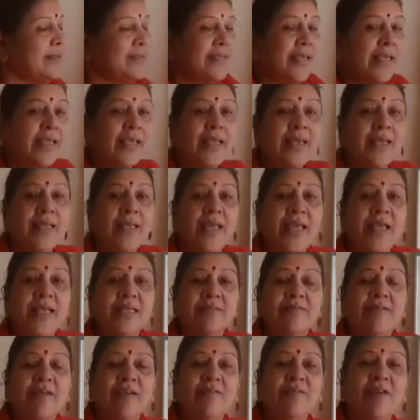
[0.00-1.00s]
second
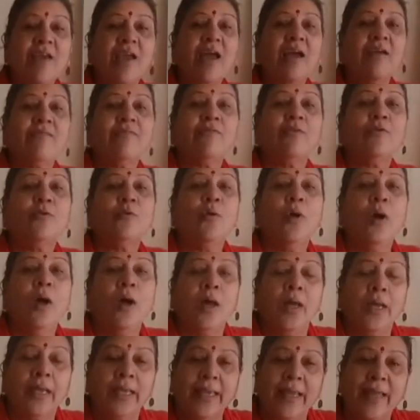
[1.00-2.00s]
case when we have to
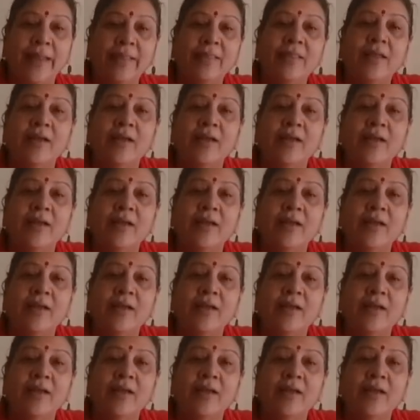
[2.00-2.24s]
get